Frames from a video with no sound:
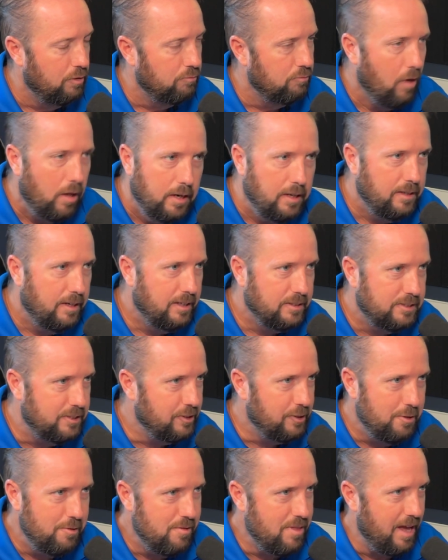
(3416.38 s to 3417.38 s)
Running
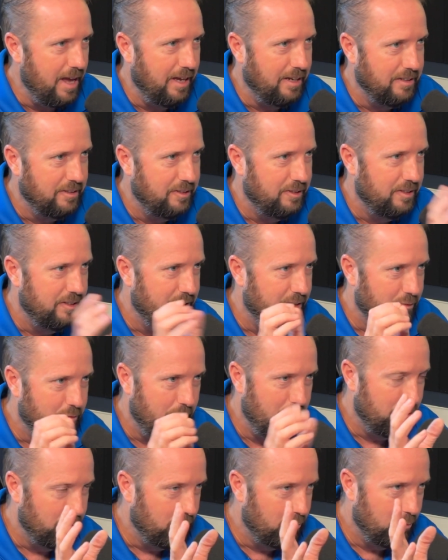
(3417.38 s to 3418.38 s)
doesn't do that.
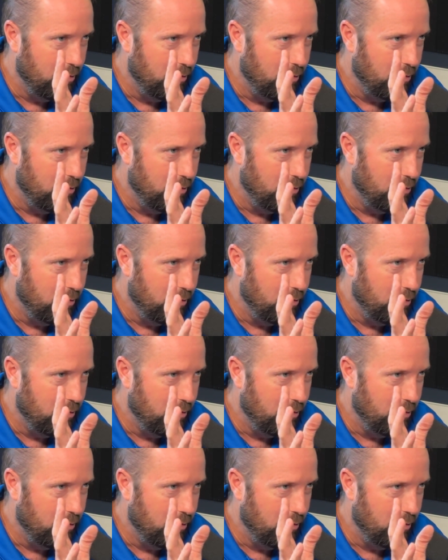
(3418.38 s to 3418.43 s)
R- yeah.